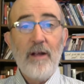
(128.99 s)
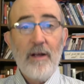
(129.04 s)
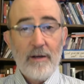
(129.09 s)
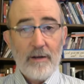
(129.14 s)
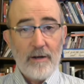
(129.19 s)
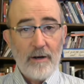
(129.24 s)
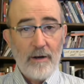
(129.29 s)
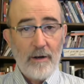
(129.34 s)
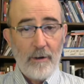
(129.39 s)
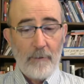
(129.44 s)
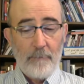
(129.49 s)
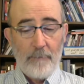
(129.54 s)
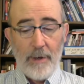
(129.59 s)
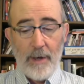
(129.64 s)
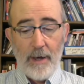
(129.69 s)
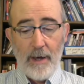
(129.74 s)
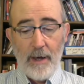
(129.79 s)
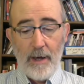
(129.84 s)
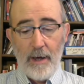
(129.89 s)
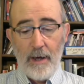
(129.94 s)

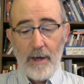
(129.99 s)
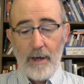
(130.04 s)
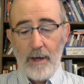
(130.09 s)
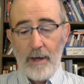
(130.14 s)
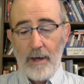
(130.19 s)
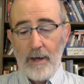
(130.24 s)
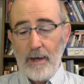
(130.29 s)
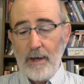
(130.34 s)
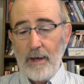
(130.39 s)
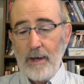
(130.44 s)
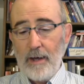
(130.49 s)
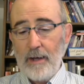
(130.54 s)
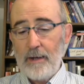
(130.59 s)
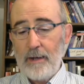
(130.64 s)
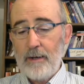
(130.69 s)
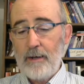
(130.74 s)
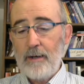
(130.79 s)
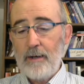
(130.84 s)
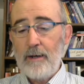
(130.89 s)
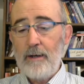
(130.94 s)

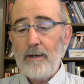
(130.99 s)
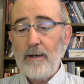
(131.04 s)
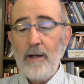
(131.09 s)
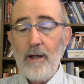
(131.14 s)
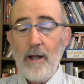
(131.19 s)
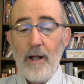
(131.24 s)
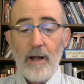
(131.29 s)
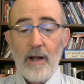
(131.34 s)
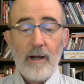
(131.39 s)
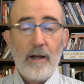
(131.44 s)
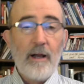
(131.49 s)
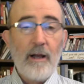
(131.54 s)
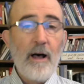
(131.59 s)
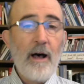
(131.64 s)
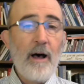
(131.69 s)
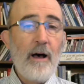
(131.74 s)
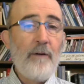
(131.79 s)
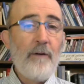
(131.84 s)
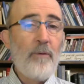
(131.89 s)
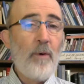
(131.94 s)
command.
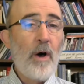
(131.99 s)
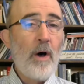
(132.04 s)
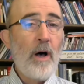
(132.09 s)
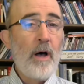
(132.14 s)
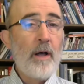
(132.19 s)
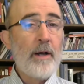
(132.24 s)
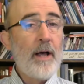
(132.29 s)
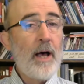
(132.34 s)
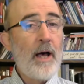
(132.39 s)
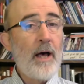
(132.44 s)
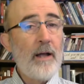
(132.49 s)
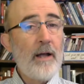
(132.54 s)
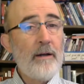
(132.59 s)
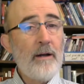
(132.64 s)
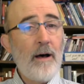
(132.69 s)
Love one another,